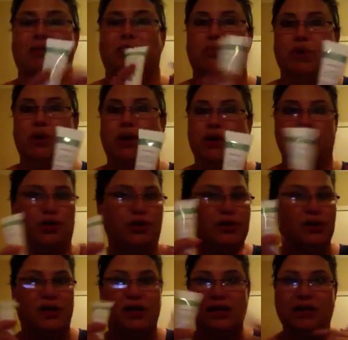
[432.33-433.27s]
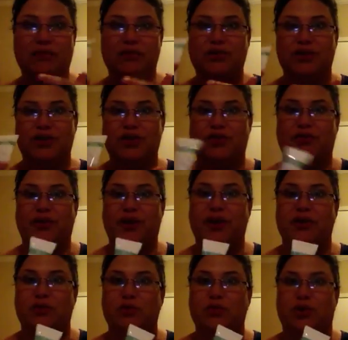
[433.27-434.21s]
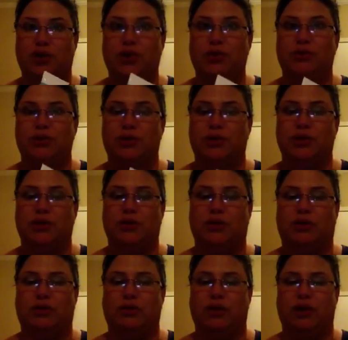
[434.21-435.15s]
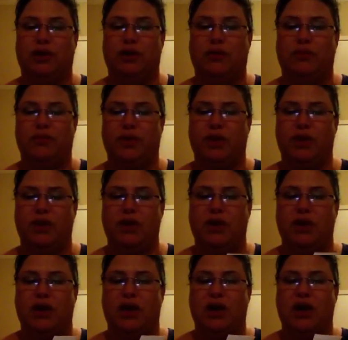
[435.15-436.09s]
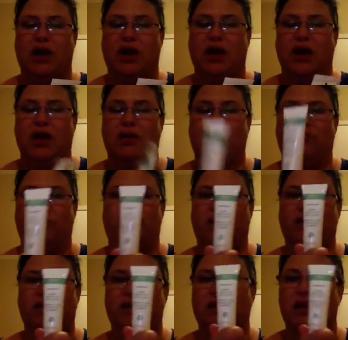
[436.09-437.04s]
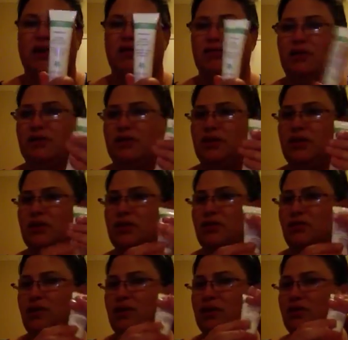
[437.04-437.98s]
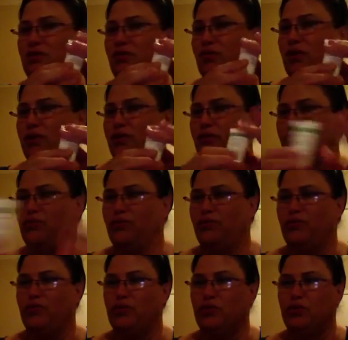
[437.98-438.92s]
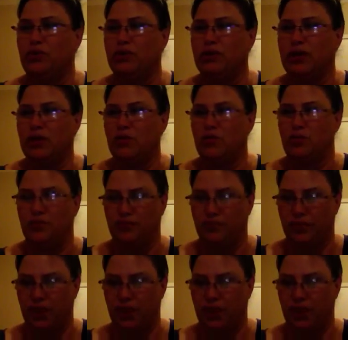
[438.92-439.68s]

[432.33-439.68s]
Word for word: But you can tell a difference in your face when you use it too. And I'm, I'm really excited because this is this is a really full, full sample.